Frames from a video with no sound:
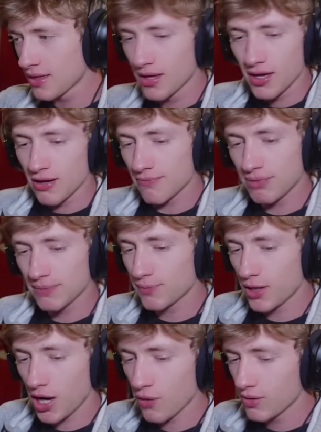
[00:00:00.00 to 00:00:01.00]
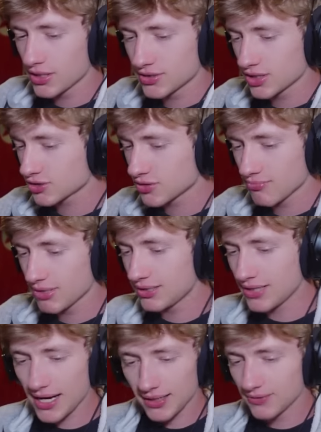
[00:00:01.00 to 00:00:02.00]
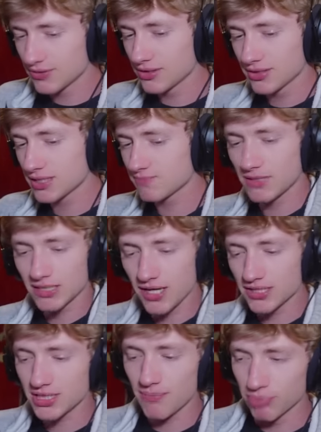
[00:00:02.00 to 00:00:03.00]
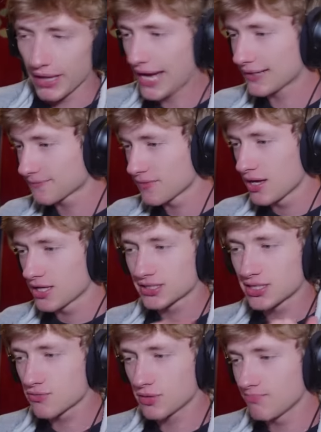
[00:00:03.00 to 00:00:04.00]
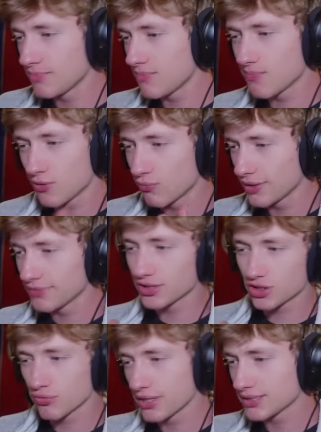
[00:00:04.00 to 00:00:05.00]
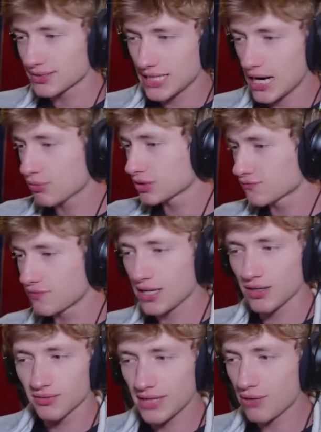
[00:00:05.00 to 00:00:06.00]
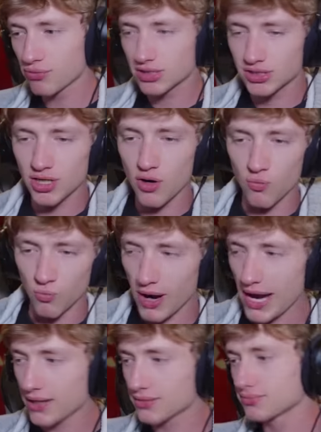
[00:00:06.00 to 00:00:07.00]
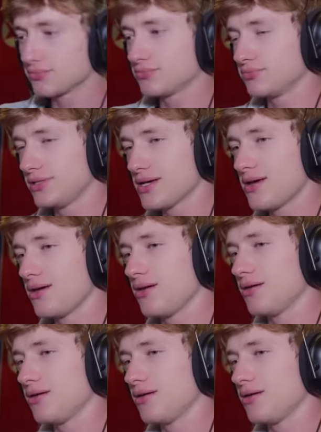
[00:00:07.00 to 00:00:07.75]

People always discriminating against me cause I'm black. Still remember when the Twin Towers fell, that was so whack. Yeah.